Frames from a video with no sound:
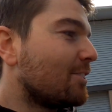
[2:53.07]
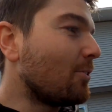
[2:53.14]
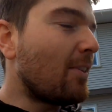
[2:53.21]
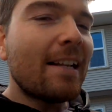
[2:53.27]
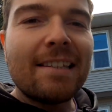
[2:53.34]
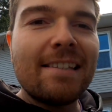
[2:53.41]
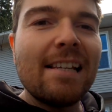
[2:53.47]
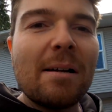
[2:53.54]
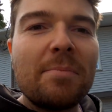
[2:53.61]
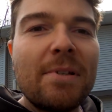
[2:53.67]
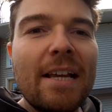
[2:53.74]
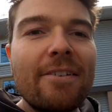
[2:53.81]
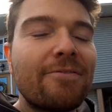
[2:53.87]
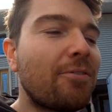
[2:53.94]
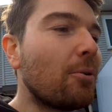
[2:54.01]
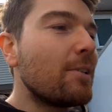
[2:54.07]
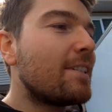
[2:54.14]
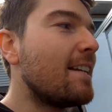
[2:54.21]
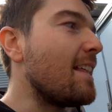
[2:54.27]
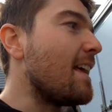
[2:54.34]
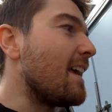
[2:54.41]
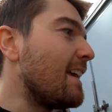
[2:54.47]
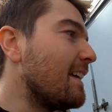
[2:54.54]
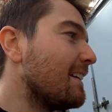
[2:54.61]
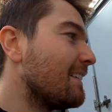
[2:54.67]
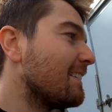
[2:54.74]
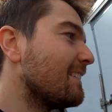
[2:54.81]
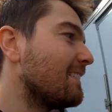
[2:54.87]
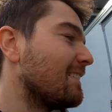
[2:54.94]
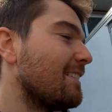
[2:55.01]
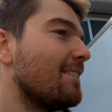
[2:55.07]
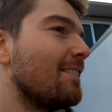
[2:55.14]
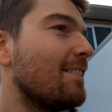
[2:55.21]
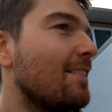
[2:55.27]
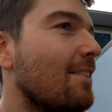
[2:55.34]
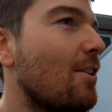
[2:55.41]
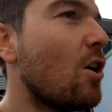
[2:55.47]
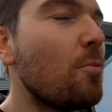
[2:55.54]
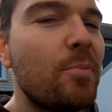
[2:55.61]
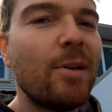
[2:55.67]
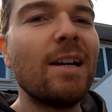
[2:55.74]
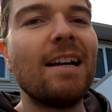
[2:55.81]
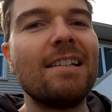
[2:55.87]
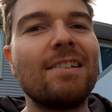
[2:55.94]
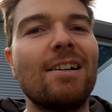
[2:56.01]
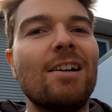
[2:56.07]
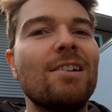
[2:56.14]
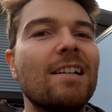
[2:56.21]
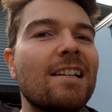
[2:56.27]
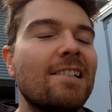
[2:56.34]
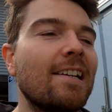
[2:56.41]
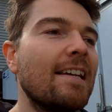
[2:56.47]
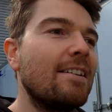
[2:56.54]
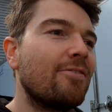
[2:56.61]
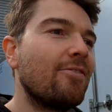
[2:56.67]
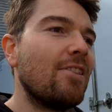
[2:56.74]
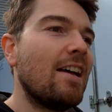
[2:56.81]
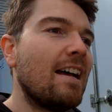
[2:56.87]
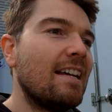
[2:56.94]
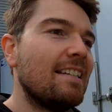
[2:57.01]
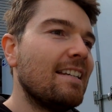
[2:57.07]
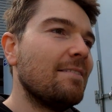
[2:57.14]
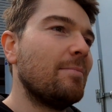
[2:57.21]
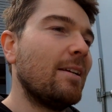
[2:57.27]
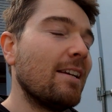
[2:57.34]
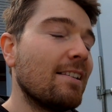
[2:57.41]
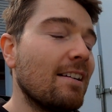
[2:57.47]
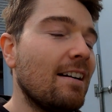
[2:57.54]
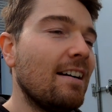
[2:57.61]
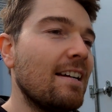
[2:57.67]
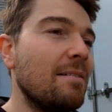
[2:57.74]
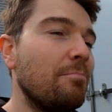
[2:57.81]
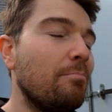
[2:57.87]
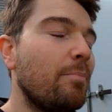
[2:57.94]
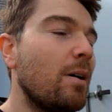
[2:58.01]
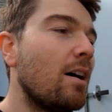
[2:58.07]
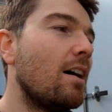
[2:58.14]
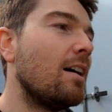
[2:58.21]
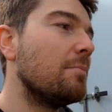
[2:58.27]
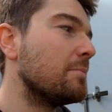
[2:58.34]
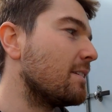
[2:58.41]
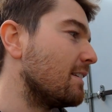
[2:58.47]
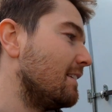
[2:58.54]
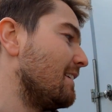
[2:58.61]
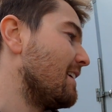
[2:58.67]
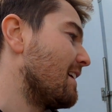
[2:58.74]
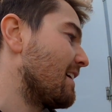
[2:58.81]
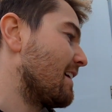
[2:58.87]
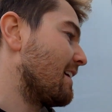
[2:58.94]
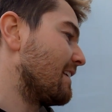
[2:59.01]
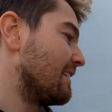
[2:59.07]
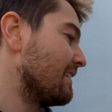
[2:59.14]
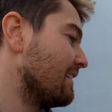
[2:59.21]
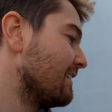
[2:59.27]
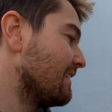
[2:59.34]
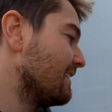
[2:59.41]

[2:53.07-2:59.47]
So that's the update for today. Hope you guys are excited for that because I am pumped and